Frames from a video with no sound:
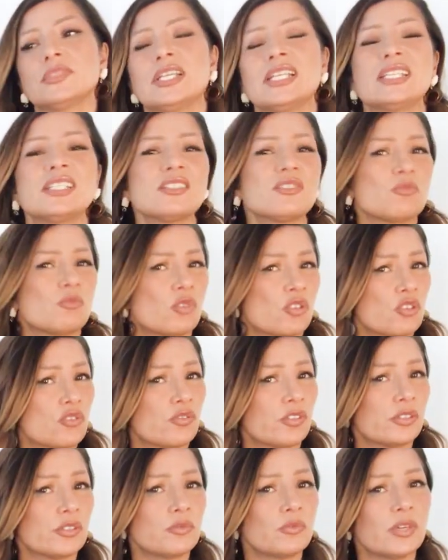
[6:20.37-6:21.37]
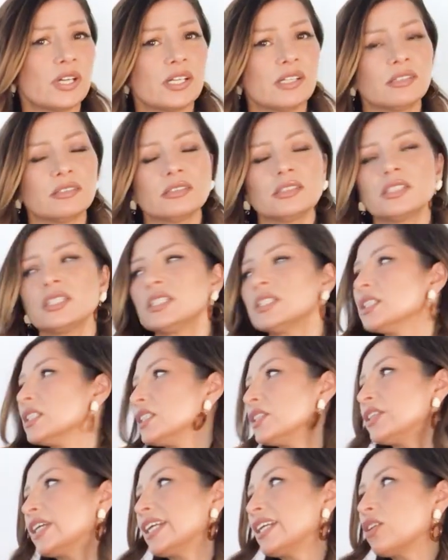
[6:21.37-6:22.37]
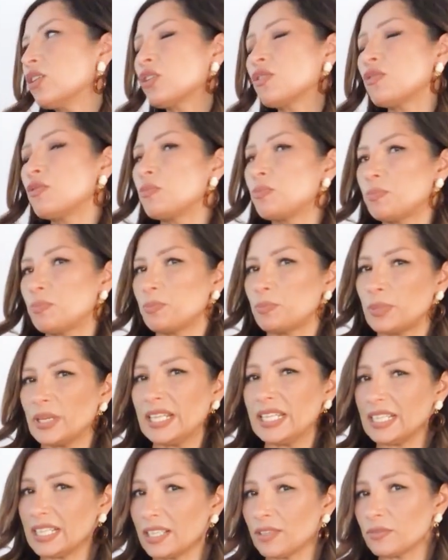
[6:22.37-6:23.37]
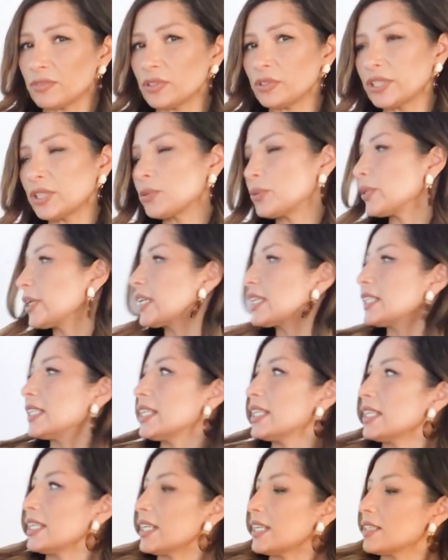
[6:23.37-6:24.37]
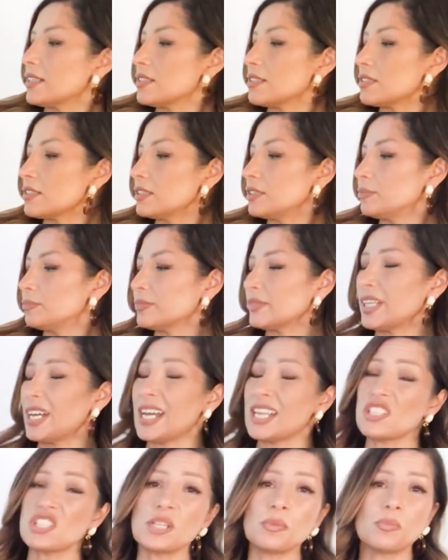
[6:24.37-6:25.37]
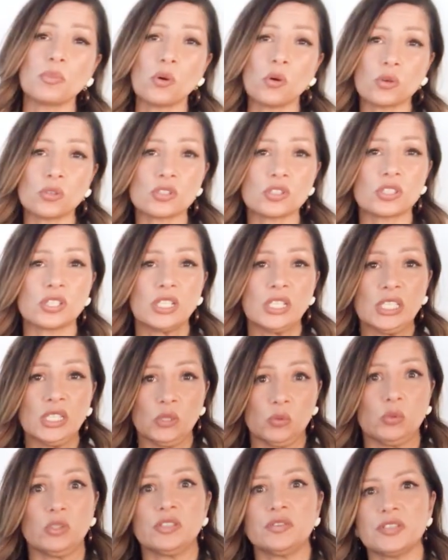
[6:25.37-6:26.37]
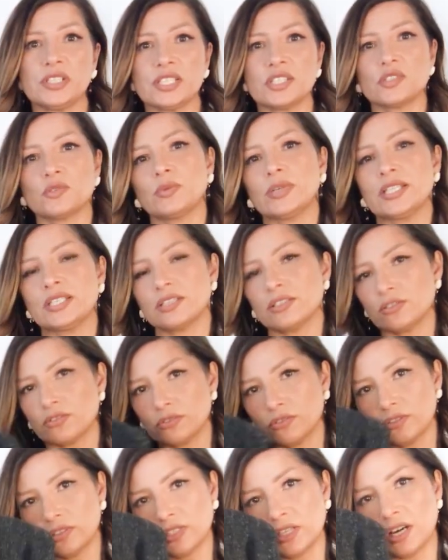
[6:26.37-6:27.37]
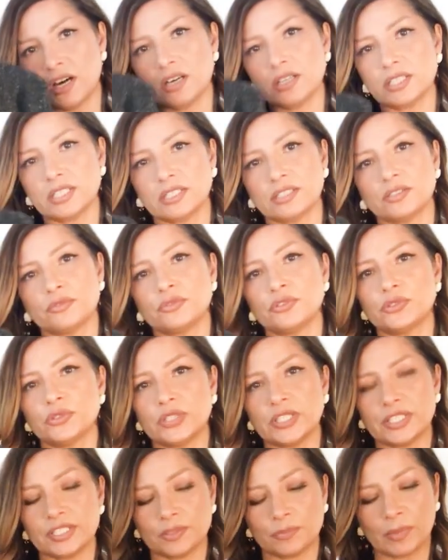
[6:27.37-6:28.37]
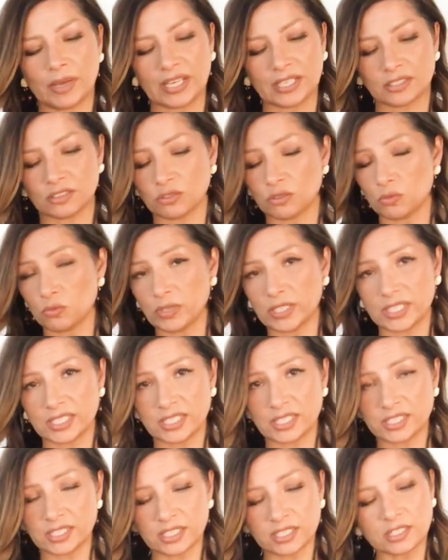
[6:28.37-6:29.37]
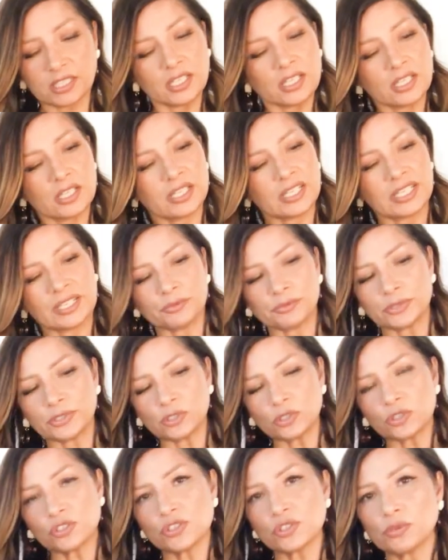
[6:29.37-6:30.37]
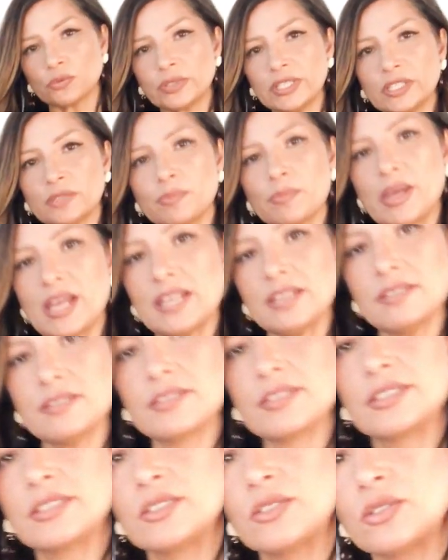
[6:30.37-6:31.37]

It doesn't wash very well. You get a lot of pilling very quickly, and I actually bought one of these sweaters or a cardigan a few years back. Don't know why I did it. It looks a real mess.